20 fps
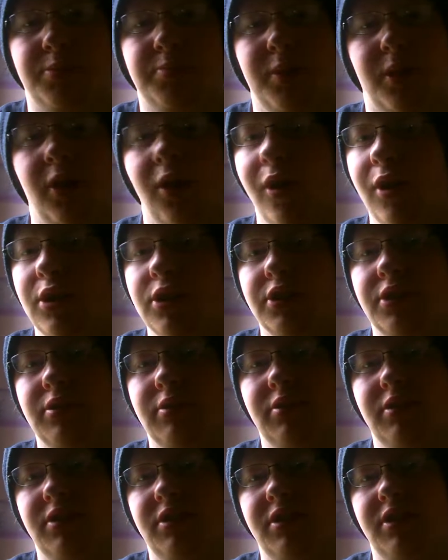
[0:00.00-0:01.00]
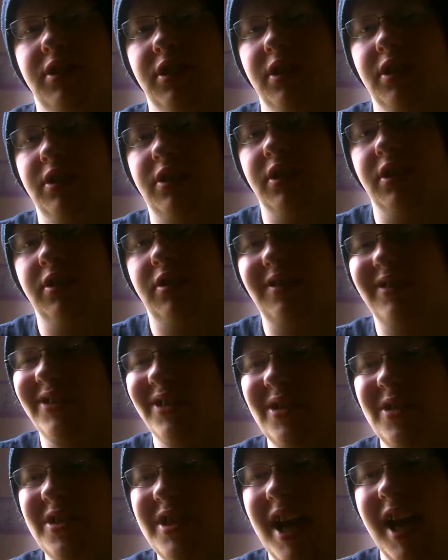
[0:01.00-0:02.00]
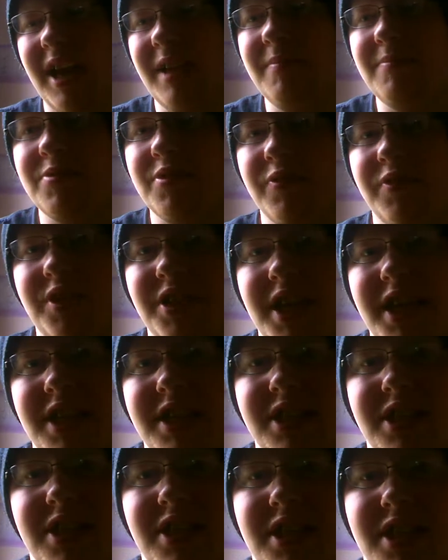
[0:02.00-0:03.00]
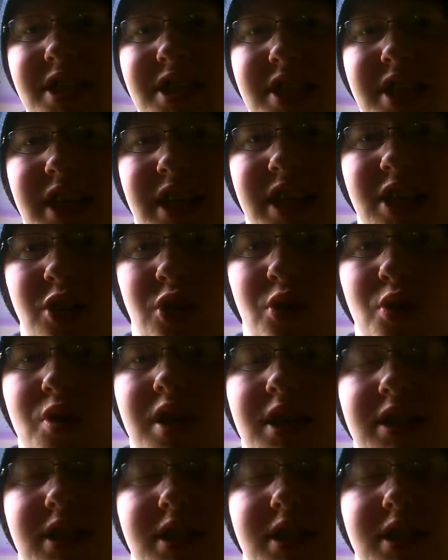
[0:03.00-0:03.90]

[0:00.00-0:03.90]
just because the times have changed and they can do